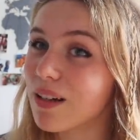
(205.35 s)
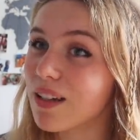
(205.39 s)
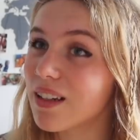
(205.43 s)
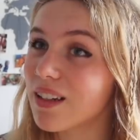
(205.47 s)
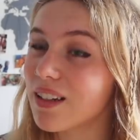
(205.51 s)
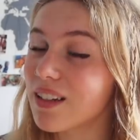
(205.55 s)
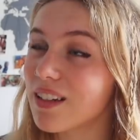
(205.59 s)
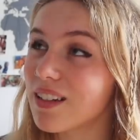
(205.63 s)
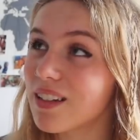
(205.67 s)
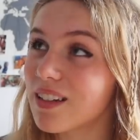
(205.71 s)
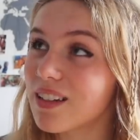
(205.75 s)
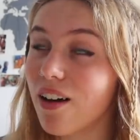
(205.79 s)

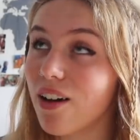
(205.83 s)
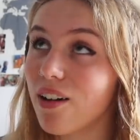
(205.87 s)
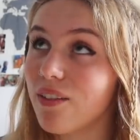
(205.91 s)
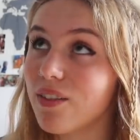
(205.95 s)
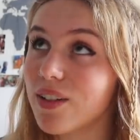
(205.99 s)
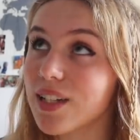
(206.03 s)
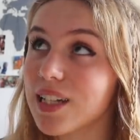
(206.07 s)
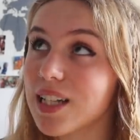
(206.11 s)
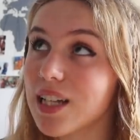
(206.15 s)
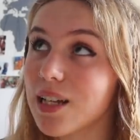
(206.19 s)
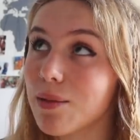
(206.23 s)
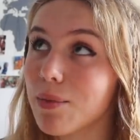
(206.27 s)
And
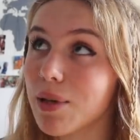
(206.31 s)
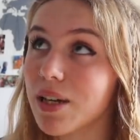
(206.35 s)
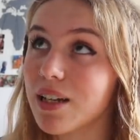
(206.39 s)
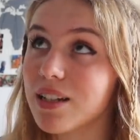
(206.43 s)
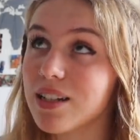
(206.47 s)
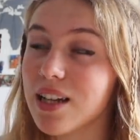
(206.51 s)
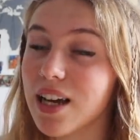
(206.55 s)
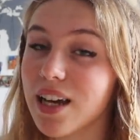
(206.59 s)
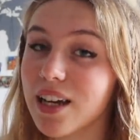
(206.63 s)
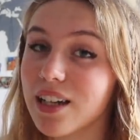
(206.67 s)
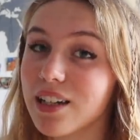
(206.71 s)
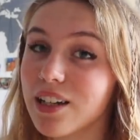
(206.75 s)
obviously,
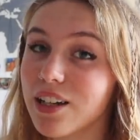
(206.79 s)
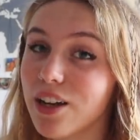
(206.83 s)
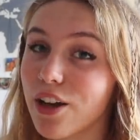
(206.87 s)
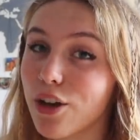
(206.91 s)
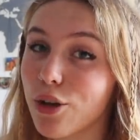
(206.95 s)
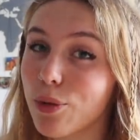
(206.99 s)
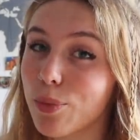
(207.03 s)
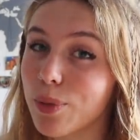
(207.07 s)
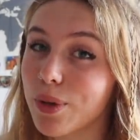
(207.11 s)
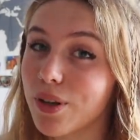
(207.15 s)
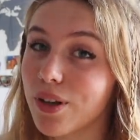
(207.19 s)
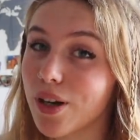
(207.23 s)
because I hadn't
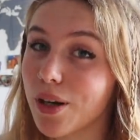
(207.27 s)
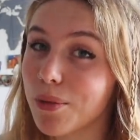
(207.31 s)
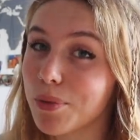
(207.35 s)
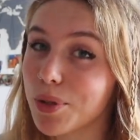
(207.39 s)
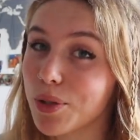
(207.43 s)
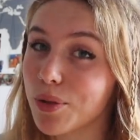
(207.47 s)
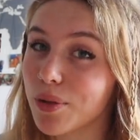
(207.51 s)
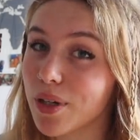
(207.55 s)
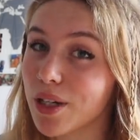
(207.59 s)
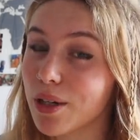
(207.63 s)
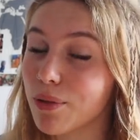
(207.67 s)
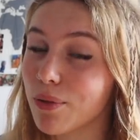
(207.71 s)
opened up
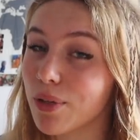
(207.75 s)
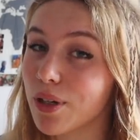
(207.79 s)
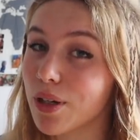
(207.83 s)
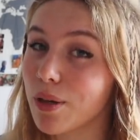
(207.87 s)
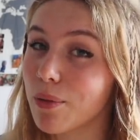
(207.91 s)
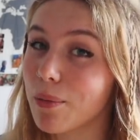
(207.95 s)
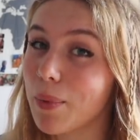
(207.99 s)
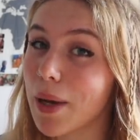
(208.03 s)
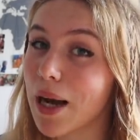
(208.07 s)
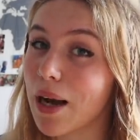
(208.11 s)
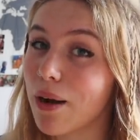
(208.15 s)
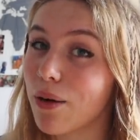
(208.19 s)
to anyone
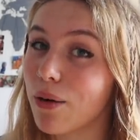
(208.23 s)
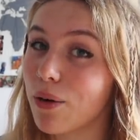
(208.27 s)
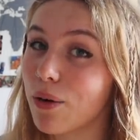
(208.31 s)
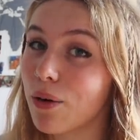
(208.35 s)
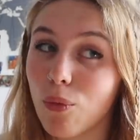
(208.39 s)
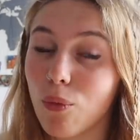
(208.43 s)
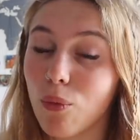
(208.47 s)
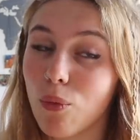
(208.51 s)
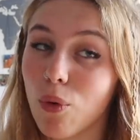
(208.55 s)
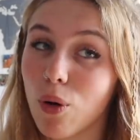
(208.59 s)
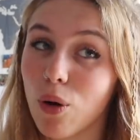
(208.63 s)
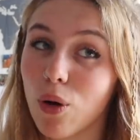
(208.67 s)

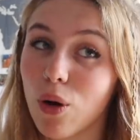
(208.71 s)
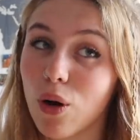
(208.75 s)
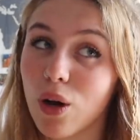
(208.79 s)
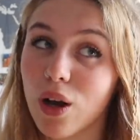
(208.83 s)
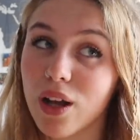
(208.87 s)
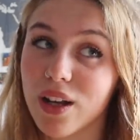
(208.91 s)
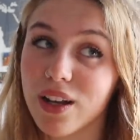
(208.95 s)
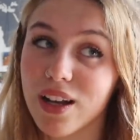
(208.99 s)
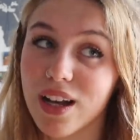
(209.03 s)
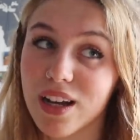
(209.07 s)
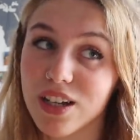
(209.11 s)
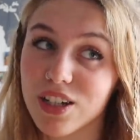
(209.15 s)
about what
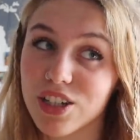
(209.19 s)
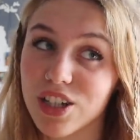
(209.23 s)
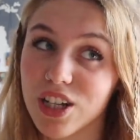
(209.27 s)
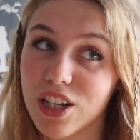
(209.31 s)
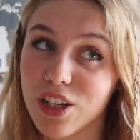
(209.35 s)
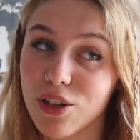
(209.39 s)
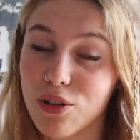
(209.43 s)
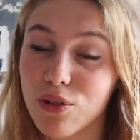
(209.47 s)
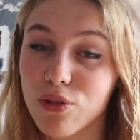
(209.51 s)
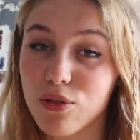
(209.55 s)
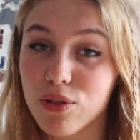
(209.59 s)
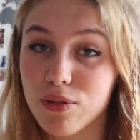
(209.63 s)
had actually
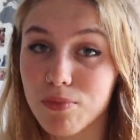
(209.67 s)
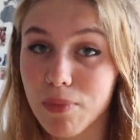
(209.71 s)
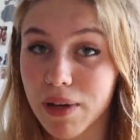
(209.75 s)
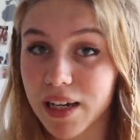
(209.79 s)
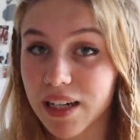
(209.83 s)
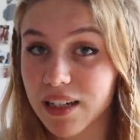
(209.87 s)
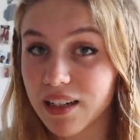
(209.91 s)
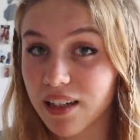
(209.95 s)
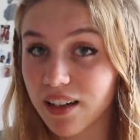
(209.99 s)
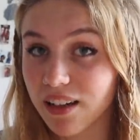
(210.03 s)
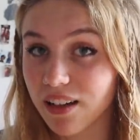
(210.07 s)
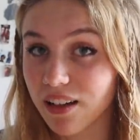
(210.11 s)
caused my
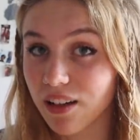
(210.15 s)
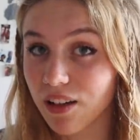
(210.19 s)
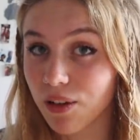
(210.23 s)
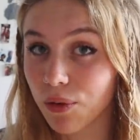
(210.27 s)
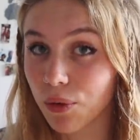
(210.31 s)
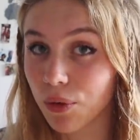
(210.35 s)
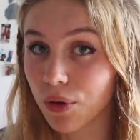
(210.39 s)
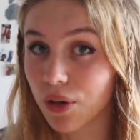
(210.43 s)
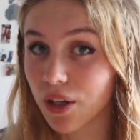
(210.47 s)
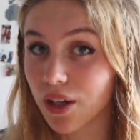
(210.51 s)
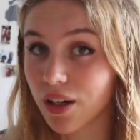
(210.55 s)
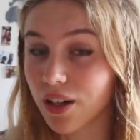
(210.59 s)
eating
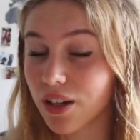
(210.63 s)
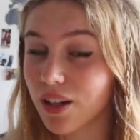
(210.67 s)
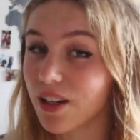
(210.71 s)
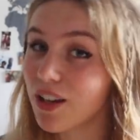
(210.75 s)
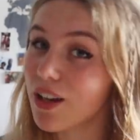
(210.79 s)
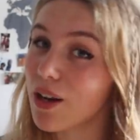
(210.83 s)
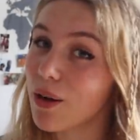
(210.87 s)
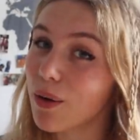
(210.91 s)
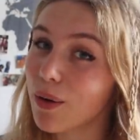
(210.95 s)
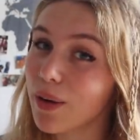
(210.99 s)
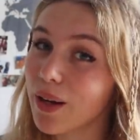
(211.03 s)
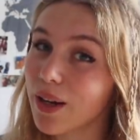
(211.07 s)
disorder,
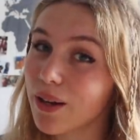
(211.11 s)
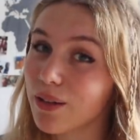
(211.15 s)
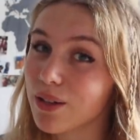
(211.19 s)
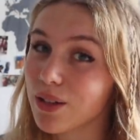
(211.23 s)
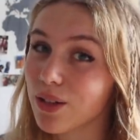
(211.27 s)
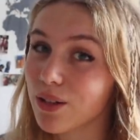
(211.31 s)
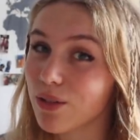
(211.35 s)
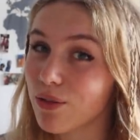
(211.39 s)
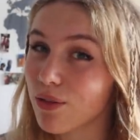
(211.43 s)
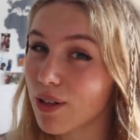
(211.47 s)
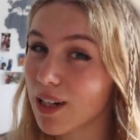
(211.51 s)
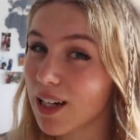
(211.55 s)
no one else
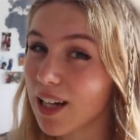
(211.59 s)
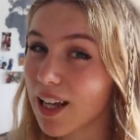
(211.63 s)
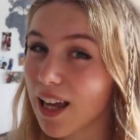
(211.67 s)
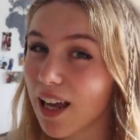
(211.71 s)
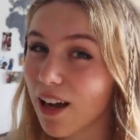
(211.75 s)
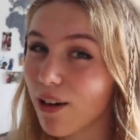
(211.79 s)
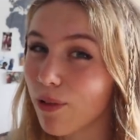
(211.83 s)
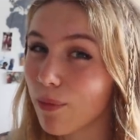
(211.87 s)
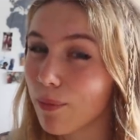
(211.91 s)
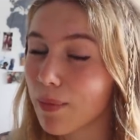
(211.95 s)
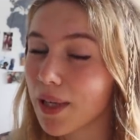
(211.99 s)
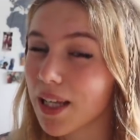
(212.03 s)
could really
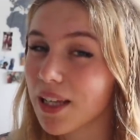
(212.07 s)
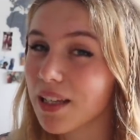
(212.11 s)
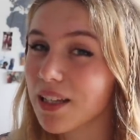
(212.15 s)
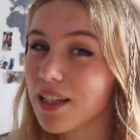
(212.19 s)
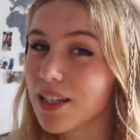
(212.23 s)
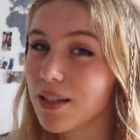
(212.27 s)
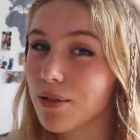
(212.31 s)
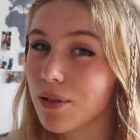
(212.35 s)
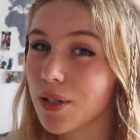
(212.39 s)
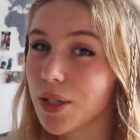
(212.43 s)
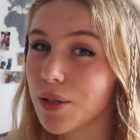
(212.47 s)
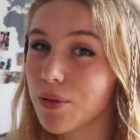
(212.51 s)
help me,
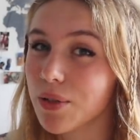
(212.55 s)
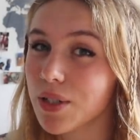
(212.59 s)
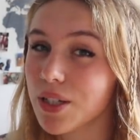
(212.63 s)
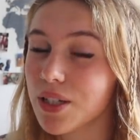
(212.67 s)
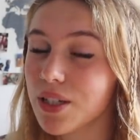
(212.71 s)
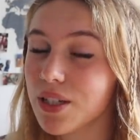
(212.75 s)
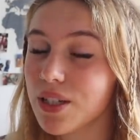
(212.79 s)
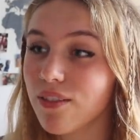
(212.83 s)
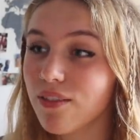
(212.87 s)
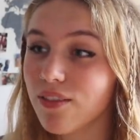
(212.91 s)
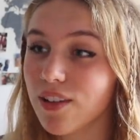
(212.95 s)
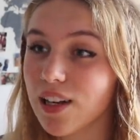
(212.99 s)
so I
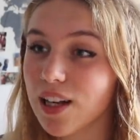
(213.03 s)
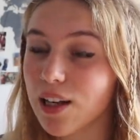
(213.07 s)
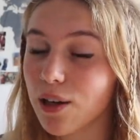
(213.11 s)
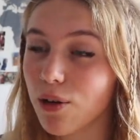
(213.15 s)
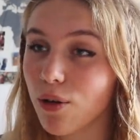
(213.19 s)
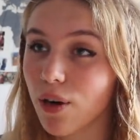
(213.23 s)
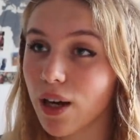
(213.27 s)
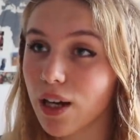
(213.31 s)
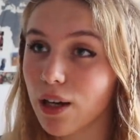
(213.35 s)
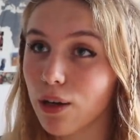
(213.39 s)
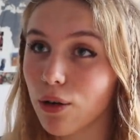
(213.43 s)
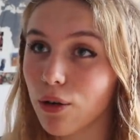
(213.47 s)
was feeling quite